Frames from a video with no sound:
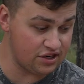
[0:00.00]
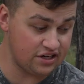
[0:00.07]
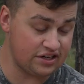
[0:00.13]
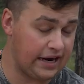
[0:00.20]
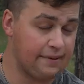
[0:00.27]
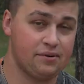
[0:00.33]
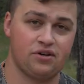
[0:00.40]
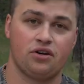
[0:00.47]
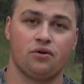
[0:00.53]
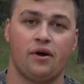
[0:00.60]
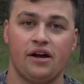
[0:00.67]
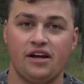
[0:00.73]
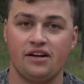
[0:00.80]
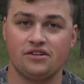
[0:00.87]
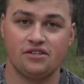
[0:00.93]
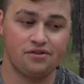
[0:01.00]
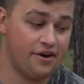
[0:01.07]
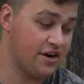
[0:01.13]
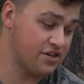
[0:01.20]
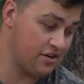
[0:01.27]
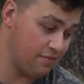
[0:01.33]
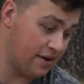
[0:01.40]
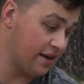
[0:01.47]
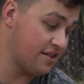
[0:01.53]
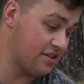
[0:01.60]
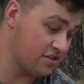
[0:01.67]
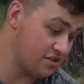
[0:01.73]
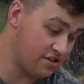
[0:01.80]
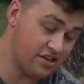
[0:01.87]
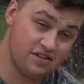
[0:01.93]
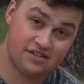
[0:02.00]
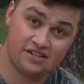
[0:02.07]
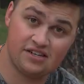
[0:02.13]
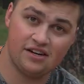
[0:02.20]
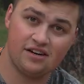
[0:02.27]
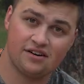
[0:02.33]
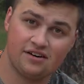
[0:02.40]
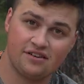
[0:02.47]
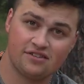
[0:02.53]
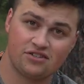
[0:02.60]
and adapters already to actually make this DC